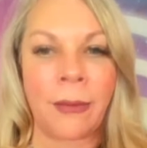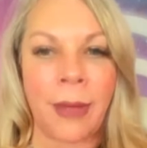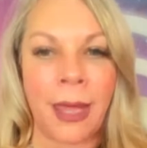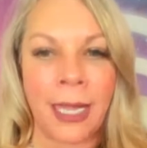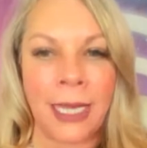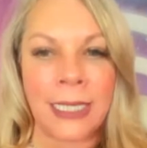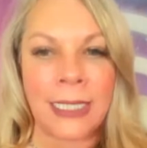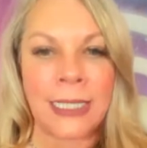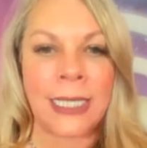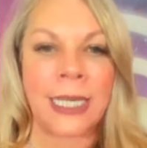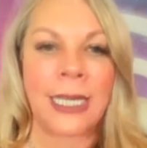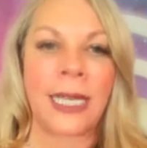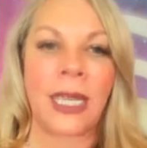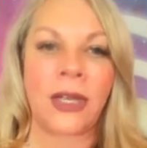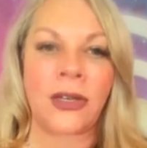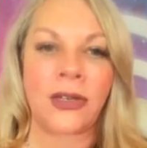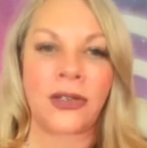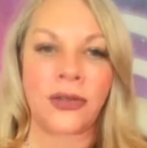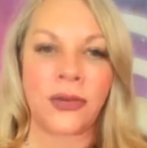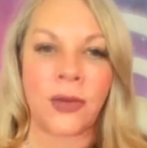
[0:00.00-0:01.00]
minds can
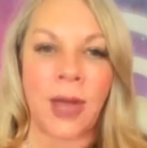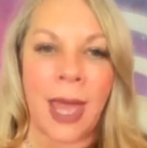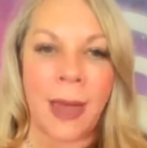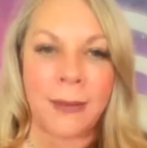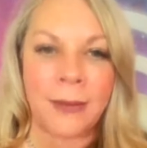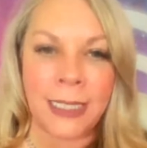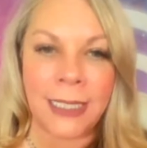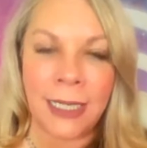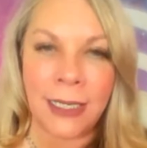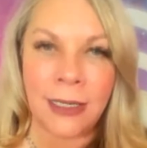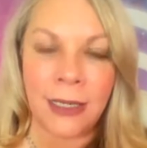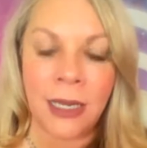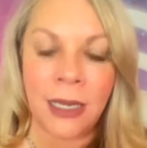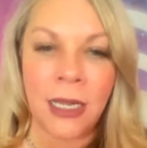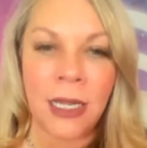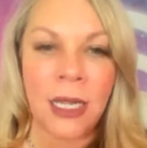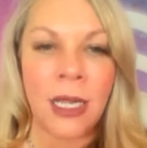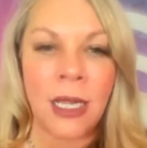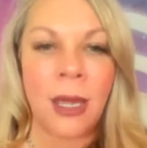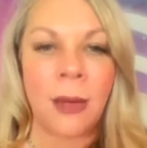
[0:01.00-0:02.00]
get trapped in,
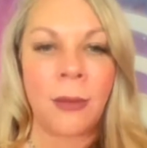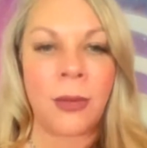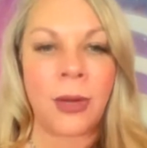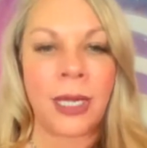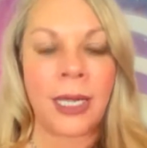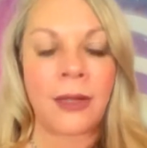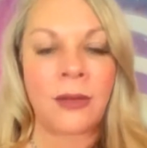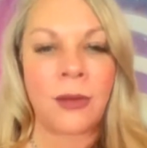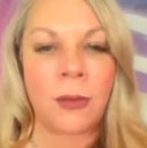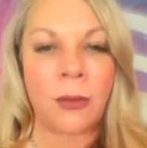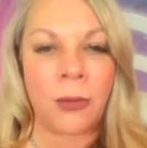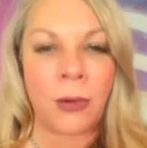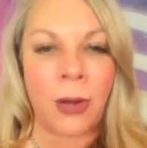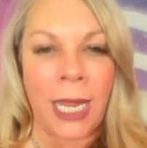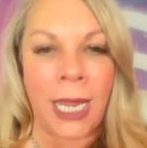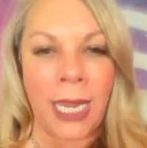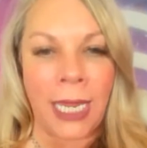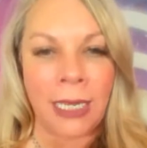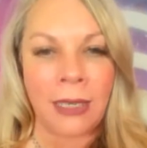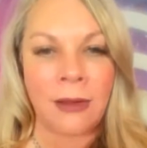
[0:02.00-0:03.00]
bringing the
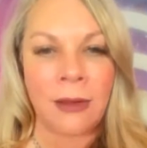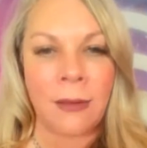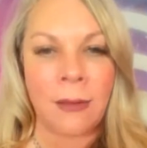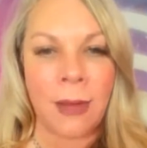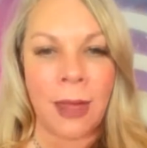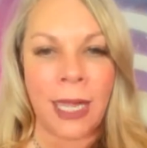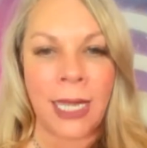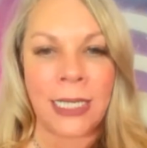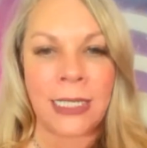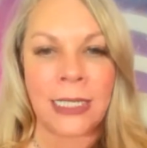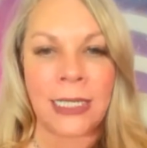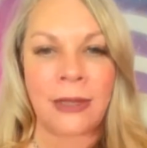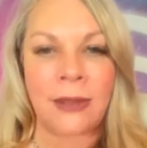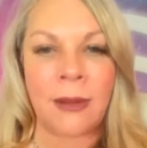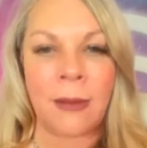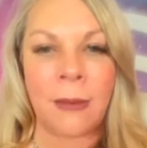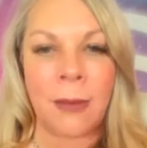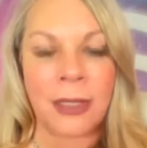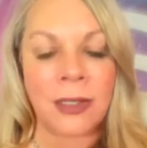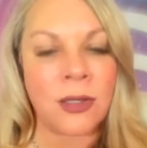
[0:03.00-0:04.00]
brain, the mind, and
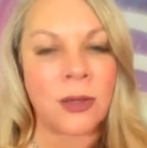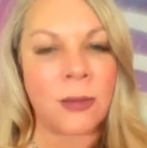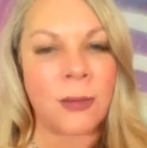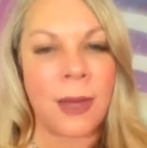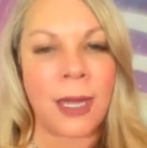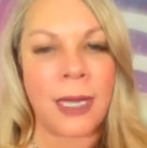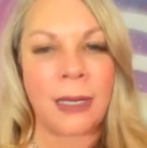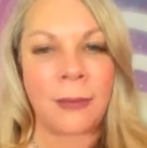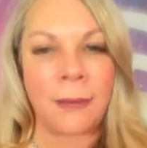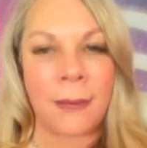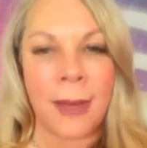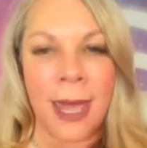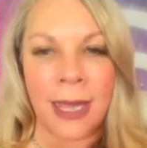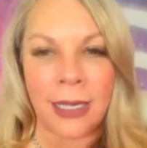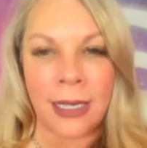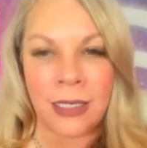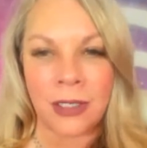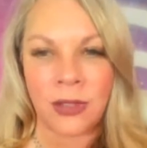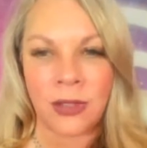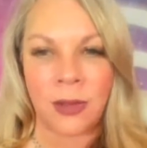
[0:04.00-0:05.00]
the mental body
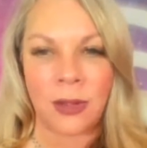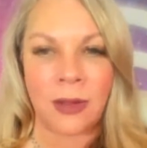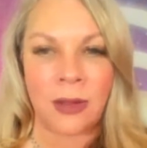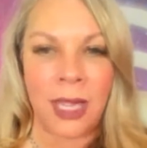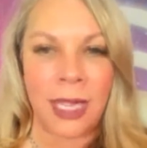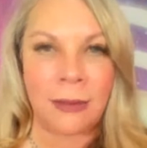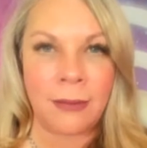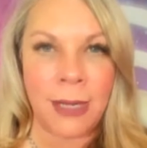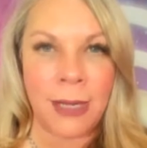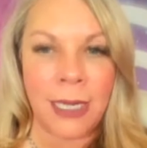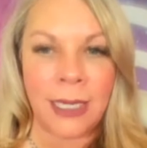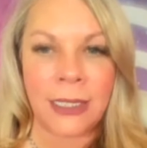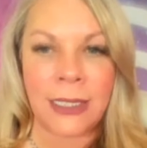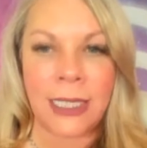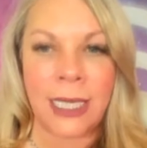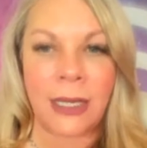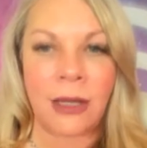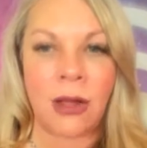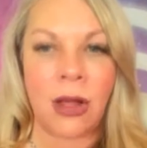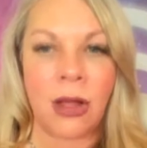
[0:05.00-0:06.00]
back into alignment
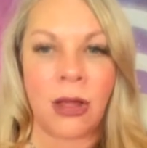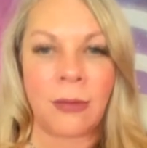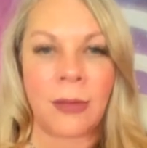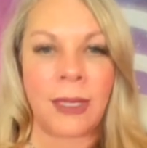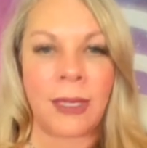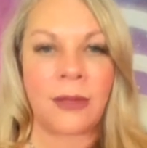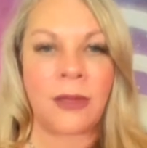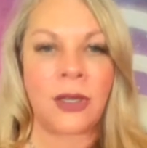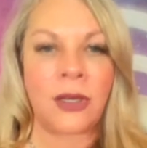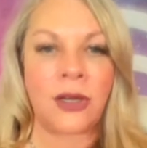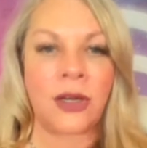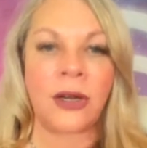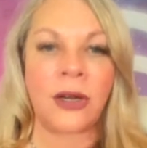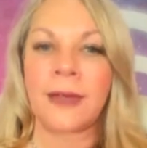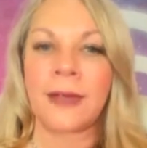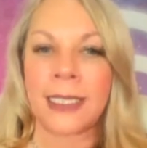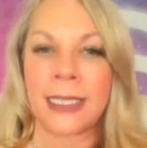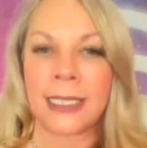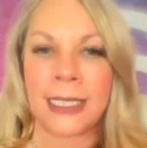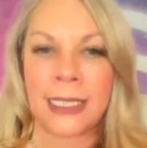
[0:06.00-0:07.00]
and calming the
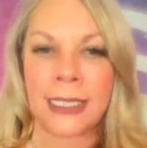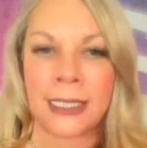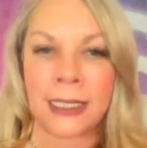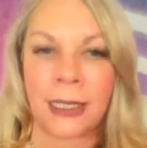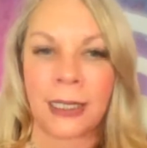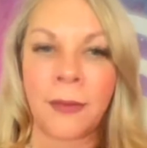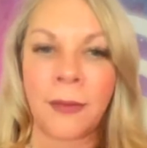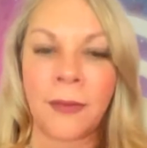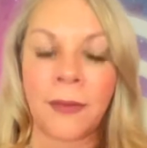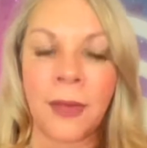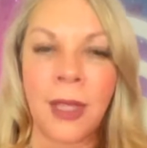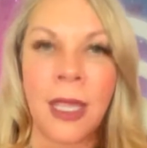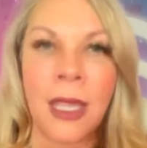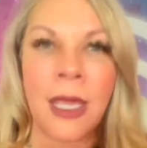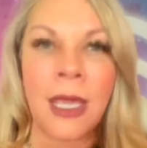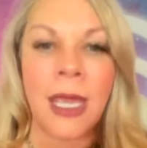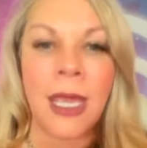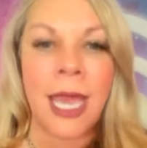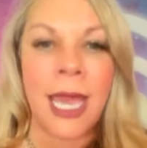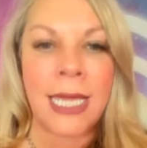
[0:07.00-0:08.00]
nervous system
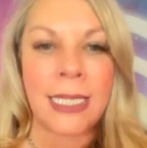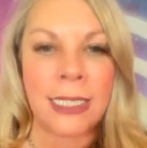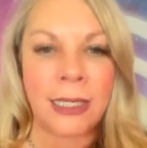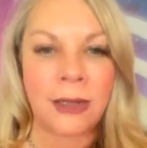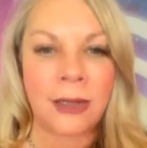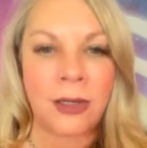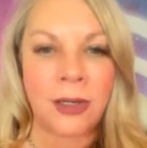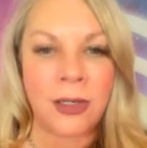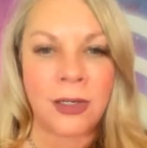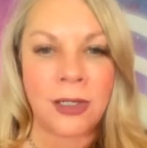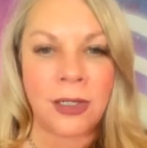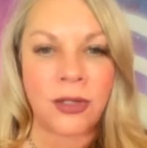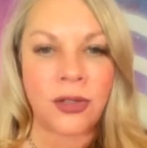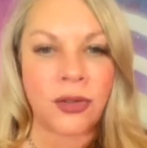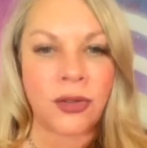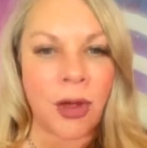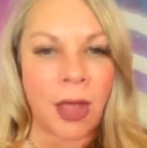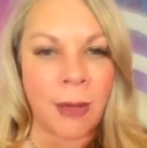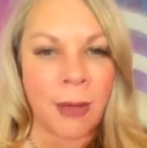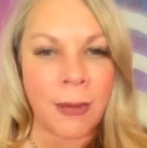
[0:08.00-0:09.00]
as it clears the
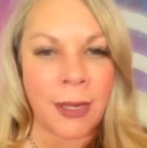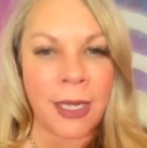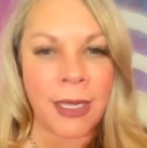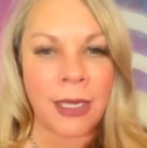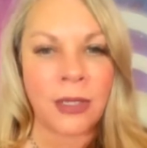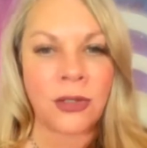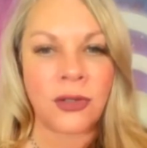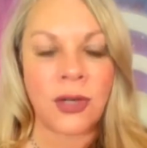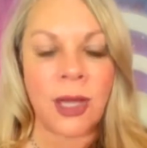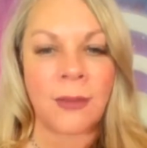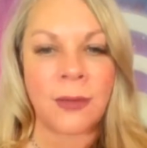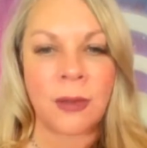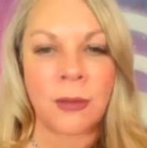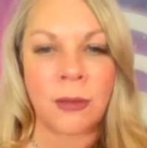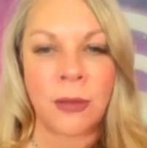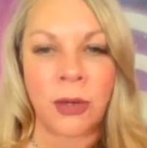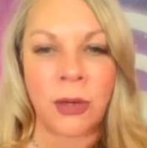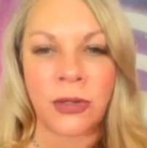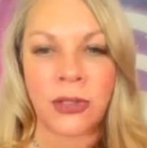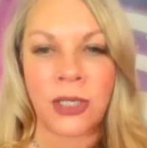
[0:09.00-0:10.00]
trauma, trapped
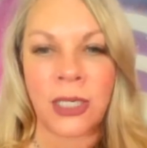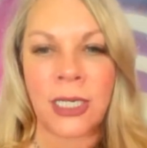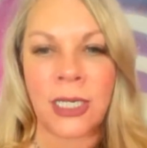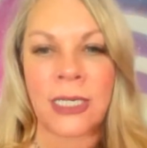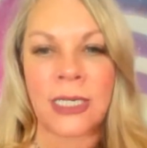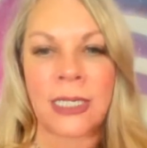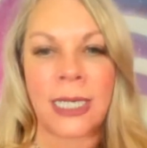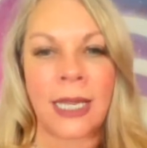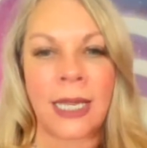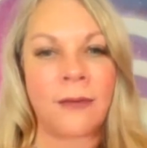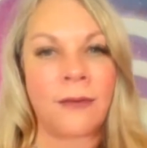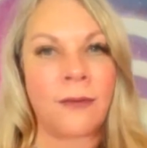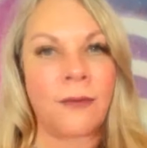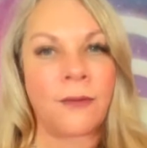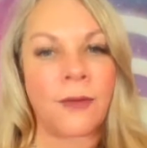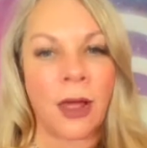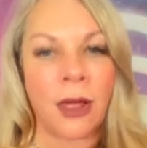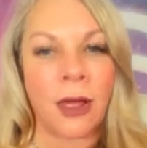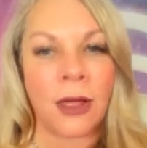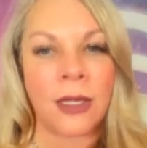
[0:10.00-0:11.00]
emotions, and
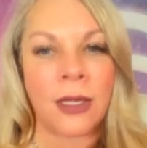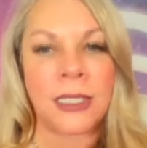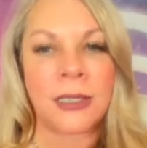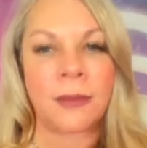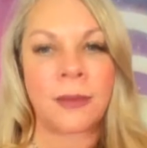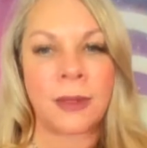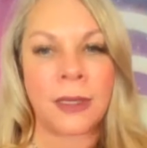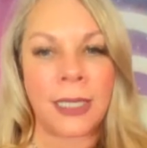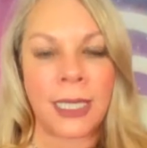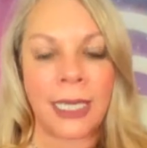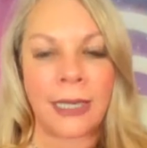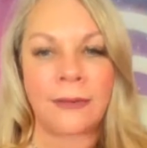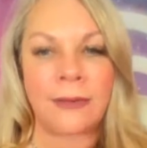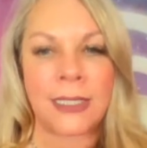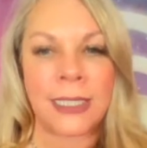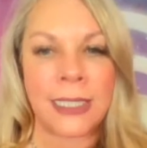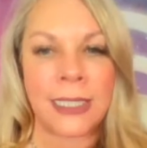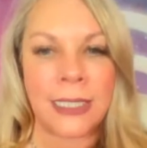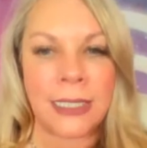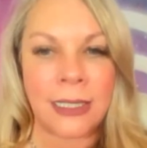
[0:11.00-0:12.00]
false belief
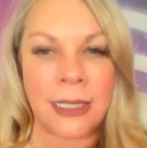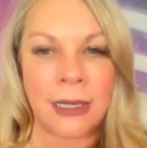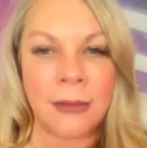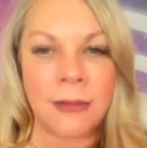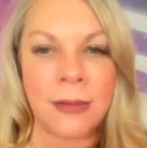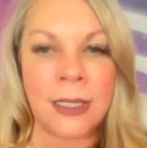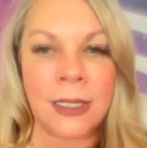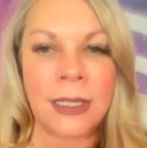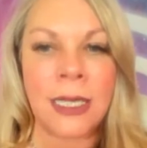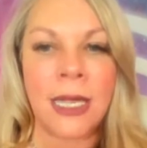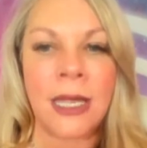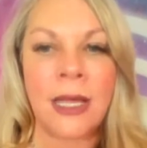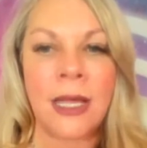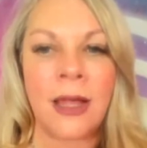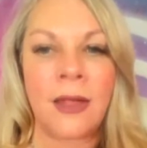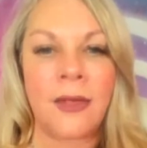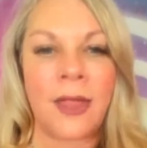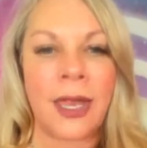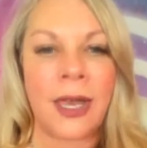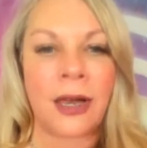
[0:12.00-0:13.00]
systems
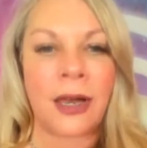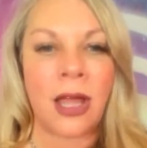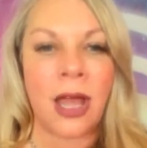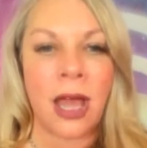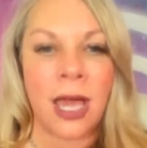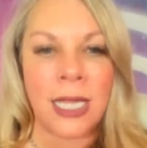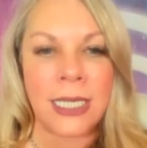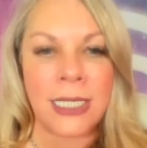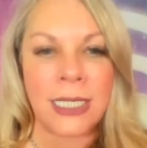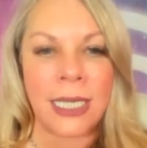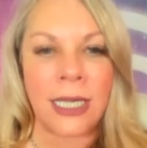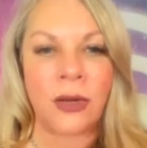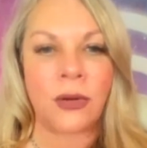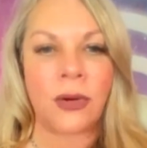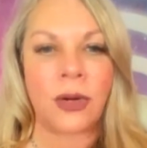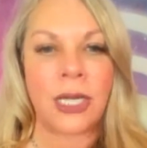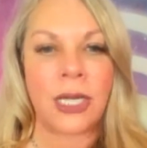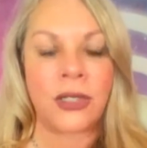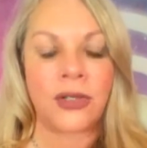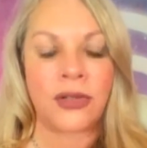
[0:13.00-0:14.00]
that are causing
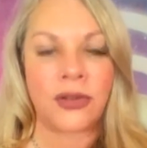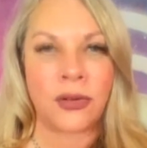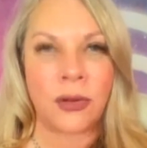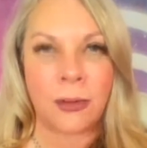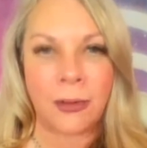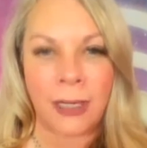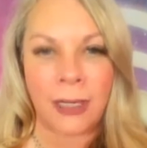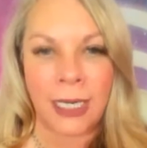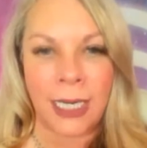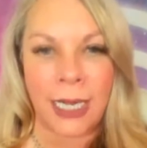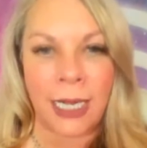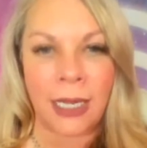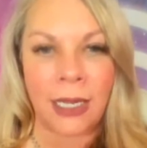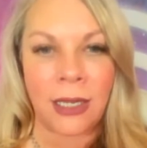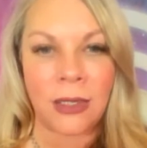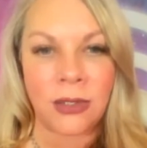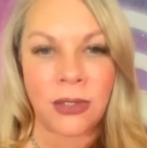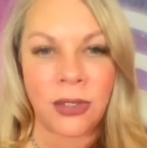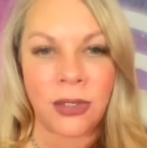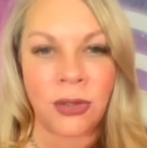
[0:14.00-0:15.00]
or contributing
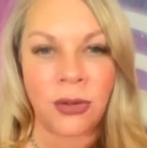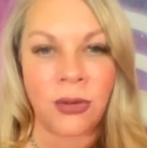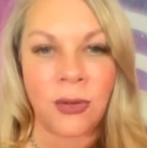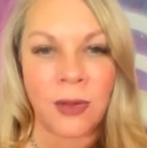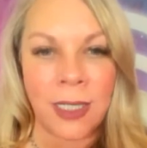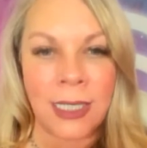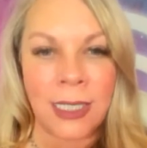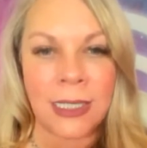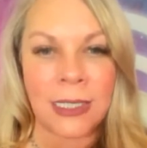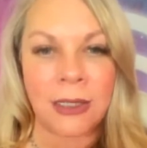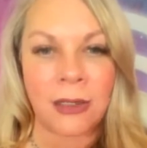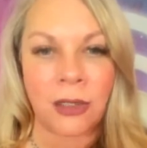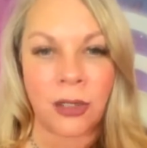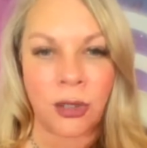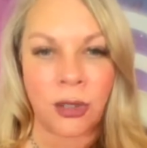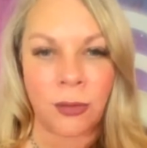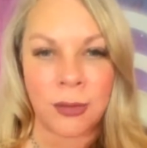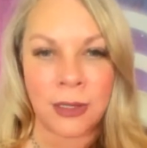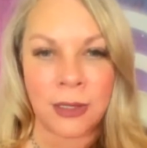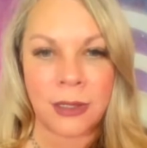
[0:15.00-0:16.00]
to these
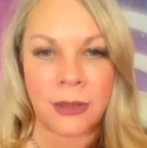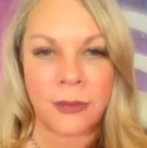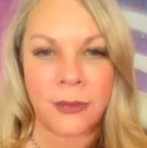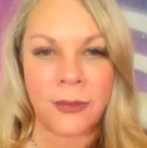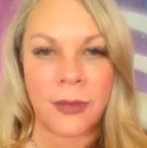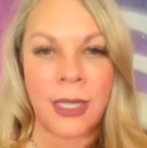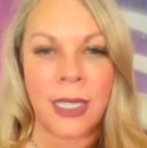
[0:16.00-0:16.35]
loops.